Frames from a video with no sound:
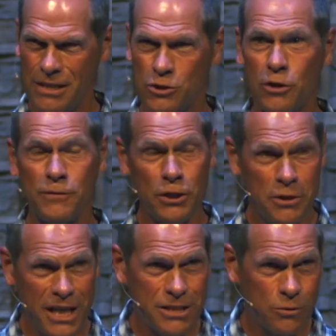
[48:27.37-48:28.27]
So if you
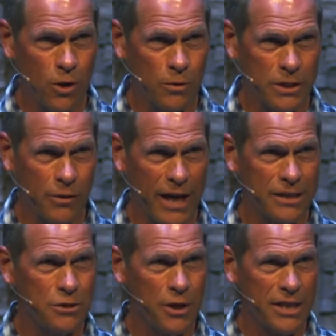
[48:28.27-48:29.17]
need to grow in
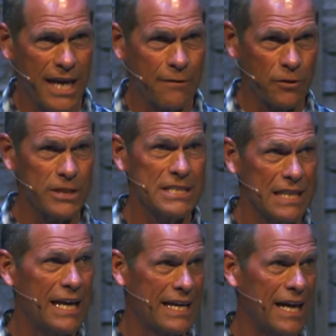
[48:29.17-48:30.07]
gratitude and thankfulness
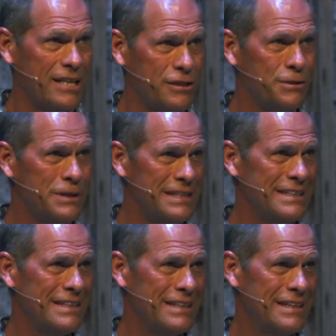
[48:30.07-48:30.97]
like I do,
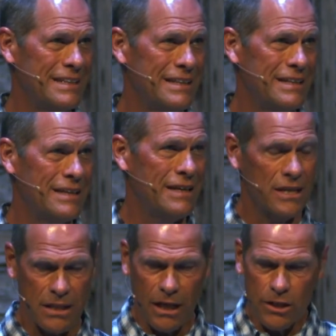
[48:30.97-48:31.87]

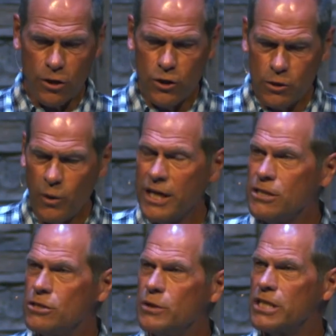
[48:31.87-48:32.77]
a good way
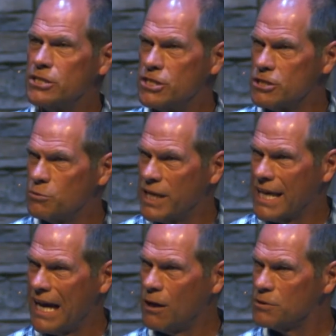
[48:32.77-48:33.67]
to do it is just
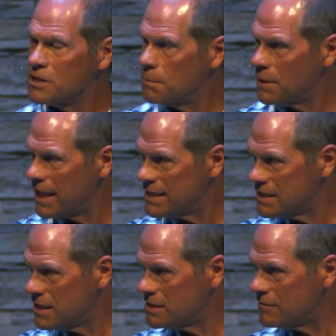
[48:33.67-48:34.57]
recount the
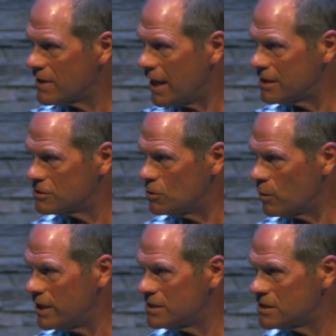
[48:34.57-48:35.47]
blessings of God's
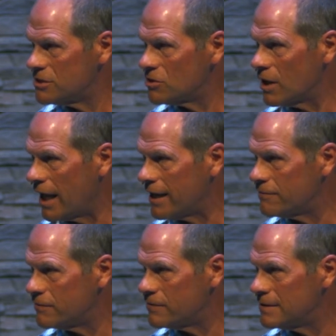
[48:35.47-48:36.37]
grace in your
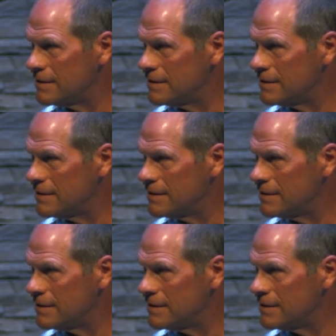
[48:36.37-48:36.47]
life.